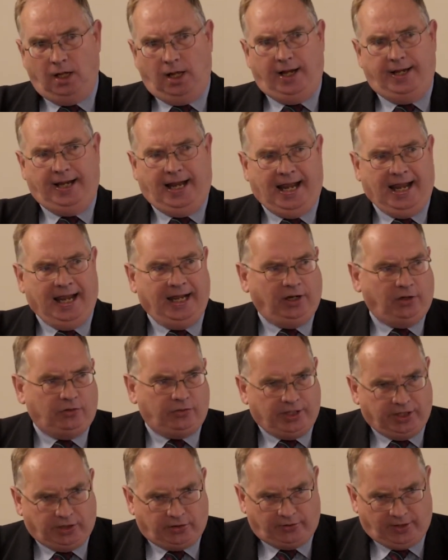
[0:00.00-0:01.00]
an
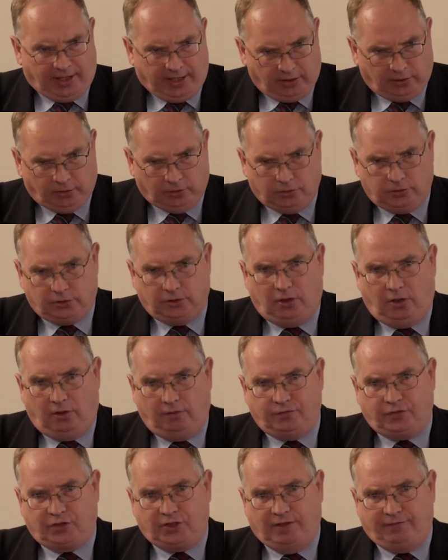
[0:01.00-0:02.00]
angry crowd
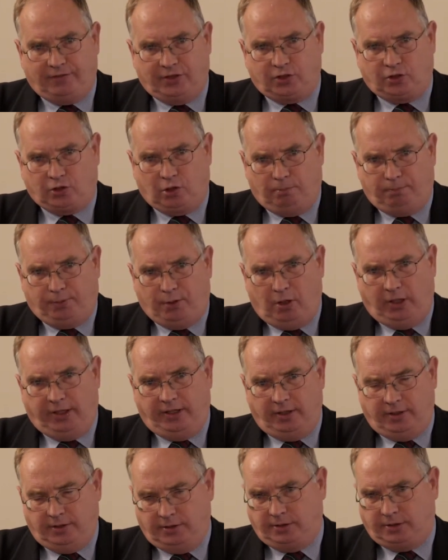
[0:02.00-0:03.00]
of
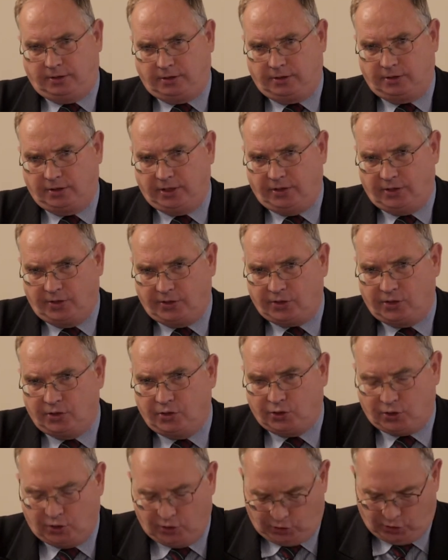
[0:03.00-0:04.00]
Sevastopolians,
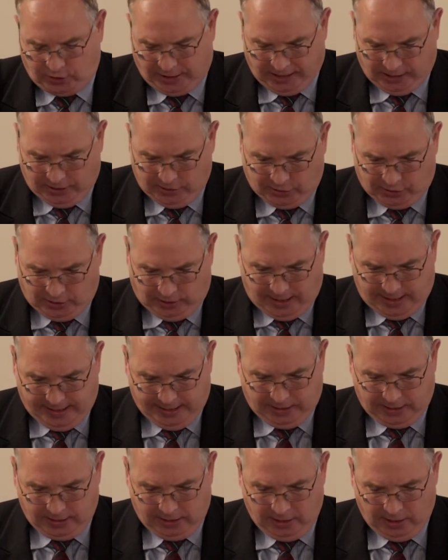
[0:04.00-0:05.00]
citizens and sailors
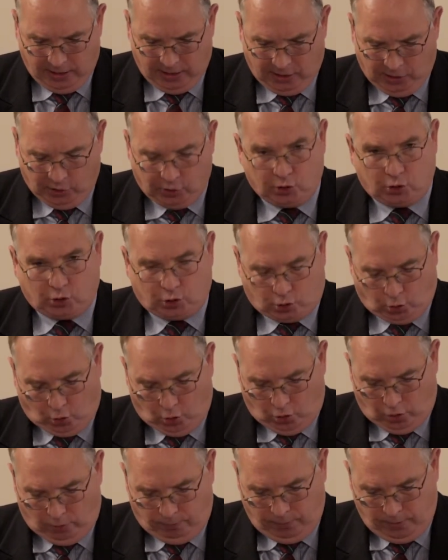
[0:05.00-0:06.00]
alike,
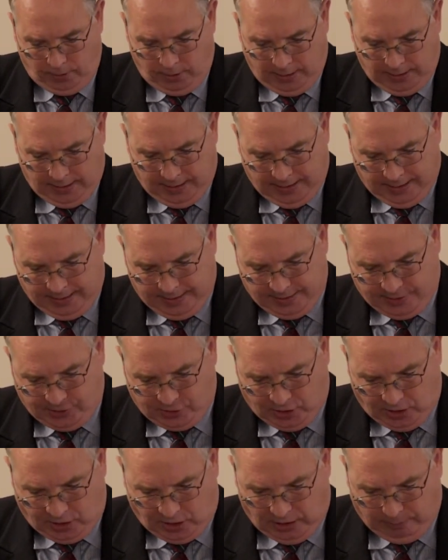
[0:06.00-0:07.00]
storm the
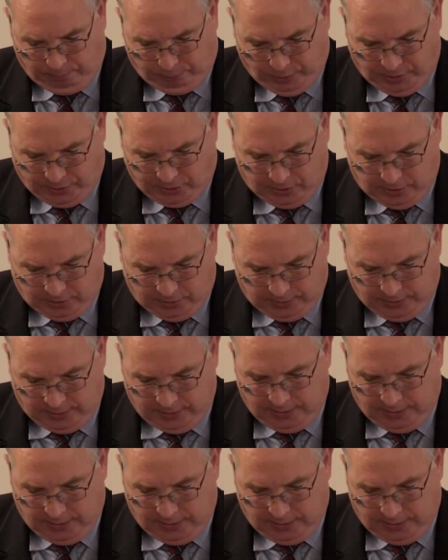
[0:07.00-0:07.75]
city prison.